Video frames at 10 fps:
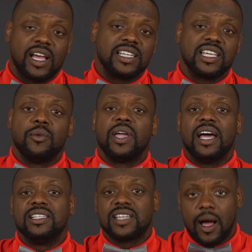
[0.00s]
like I said, we
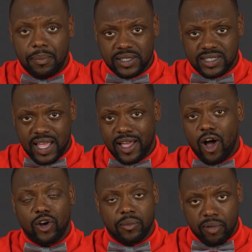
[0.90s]
got this complex thing
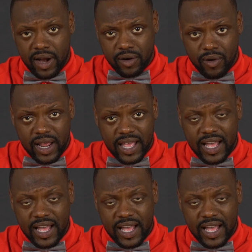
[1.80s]
called the brain, right,